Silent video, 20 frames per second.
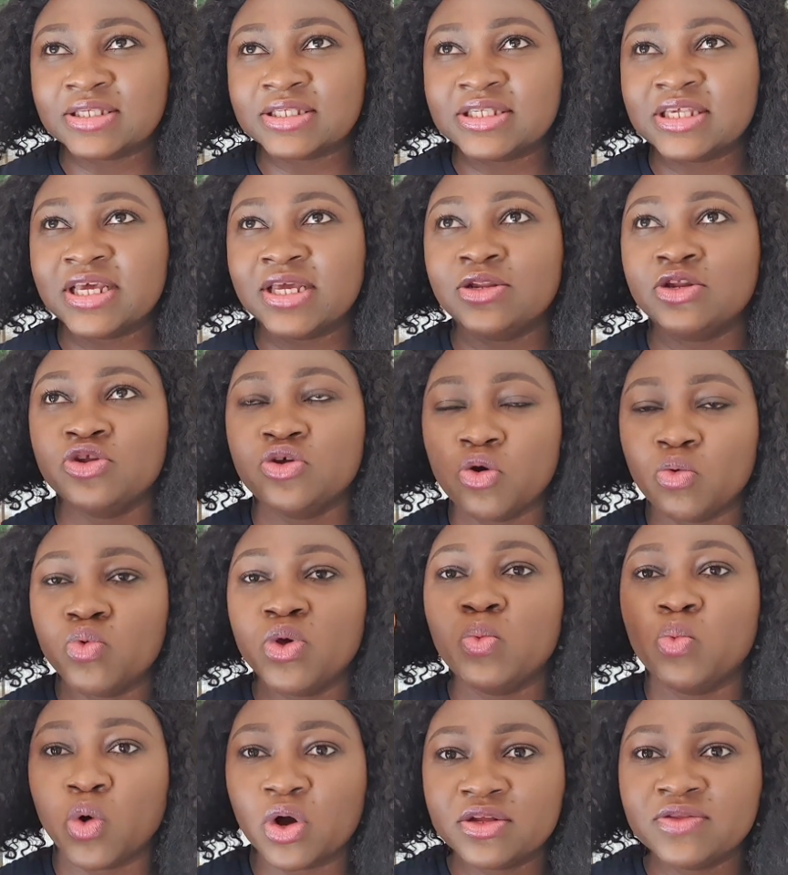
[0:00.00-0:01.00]
saying no, we
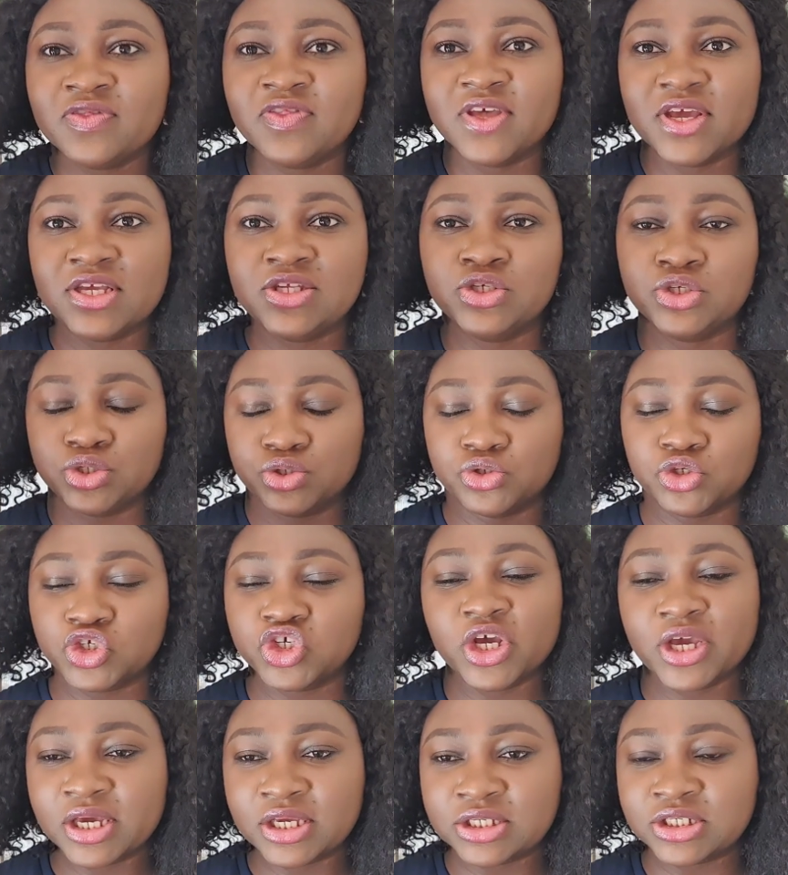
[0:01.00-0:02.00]
want things to
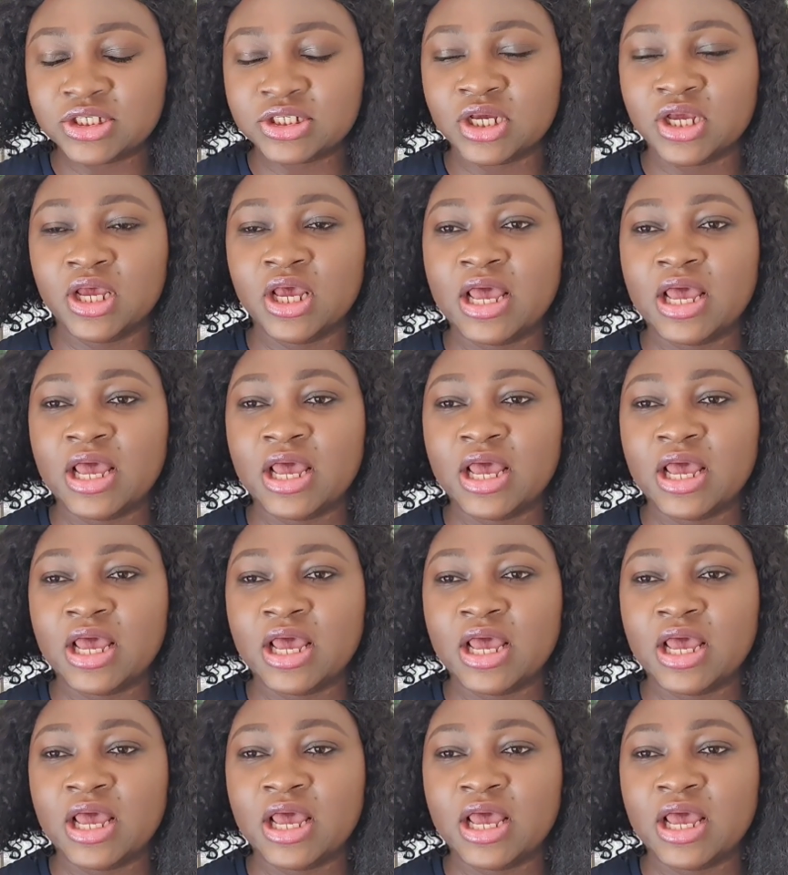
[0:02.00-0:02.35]
change.